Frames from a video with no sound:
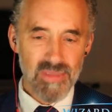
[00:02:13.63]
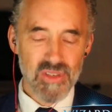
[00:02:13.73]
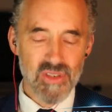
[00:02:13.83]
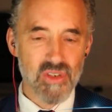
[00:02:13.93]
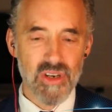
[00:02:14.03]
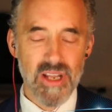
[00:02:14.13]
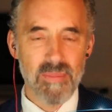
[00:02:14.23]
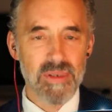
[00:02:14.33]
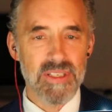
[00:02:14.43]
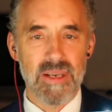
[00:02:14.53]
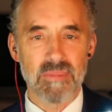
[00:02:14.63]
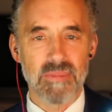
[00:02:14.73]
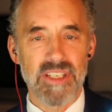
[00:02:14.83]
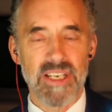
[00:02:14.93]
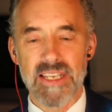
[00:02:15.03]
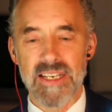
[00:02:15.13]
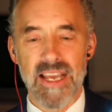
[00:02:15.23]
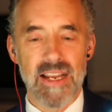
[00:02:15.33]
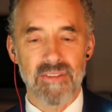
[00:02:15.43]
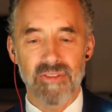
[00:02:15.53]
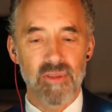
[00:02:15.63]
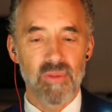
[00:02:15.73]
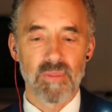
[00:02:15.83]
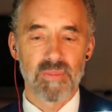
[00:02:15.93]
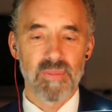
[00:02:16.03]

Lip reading: stood up in some city and had a few,